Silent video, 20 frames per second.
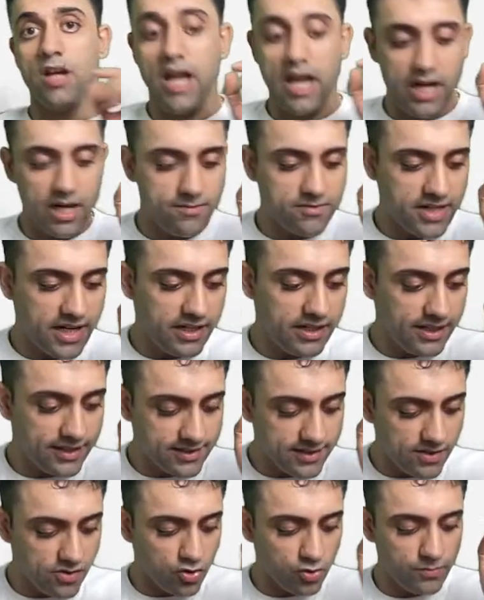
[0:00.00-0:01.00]
And until
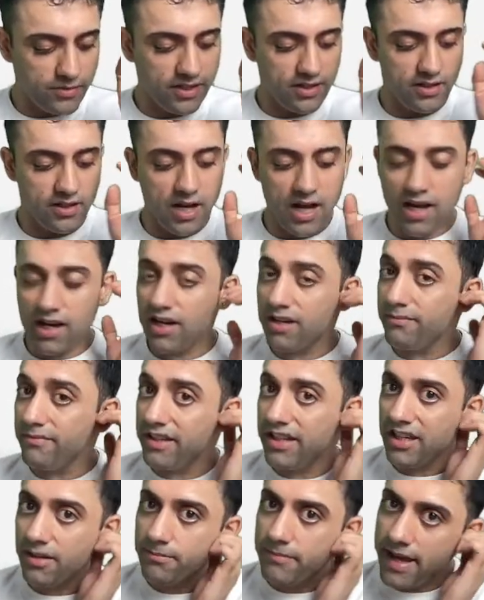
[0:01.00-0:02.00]
listen to me, Khan
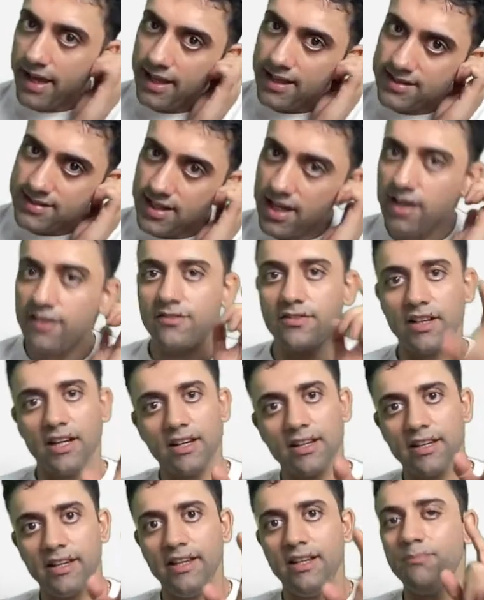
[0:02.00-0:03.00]
Miki Mail Saaf
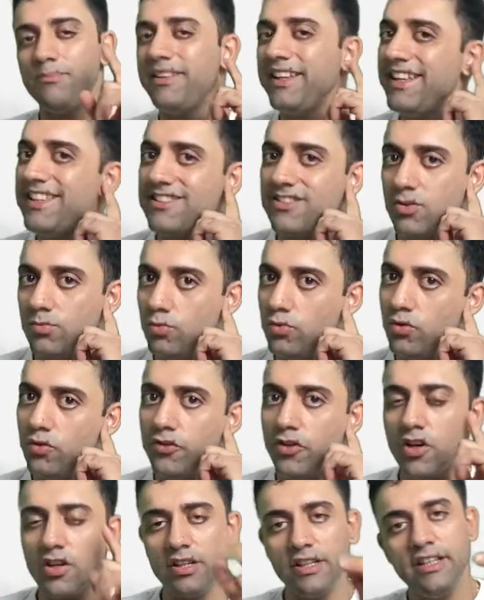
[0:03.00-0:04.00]
karke, please
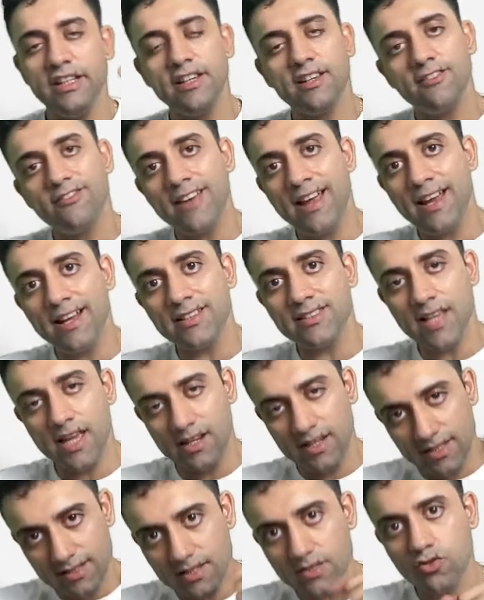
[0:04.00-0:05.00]
remove your earwax
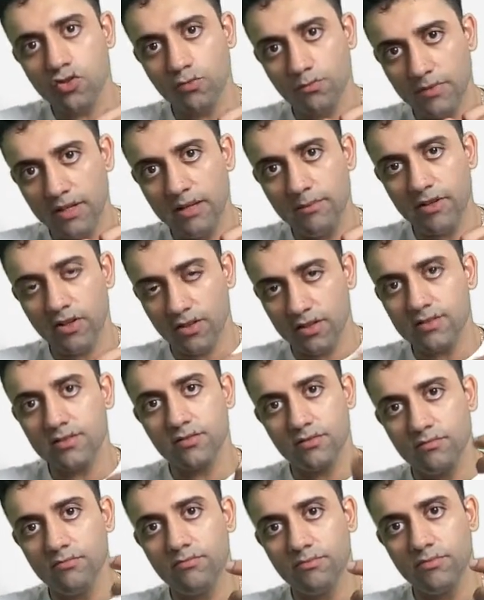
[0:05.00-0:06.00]
and listen to me
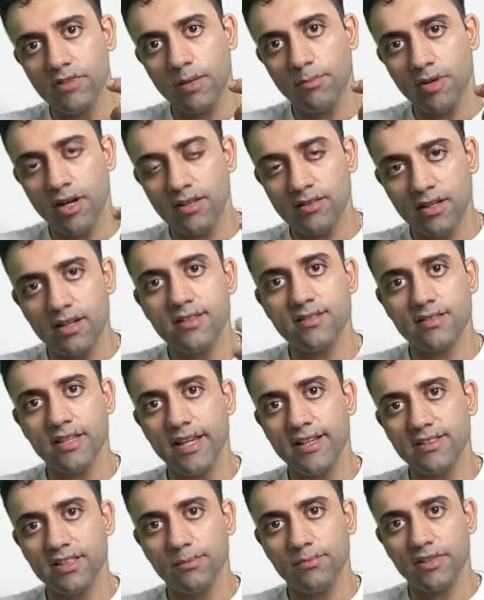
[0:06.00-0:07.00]
because the brother is
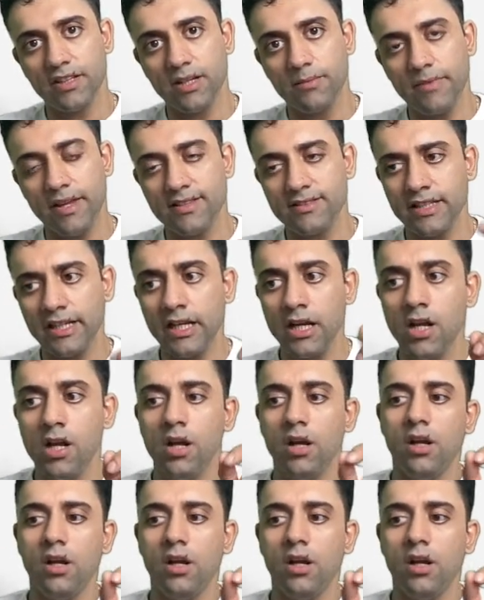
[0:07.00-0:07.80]
saying something amazing.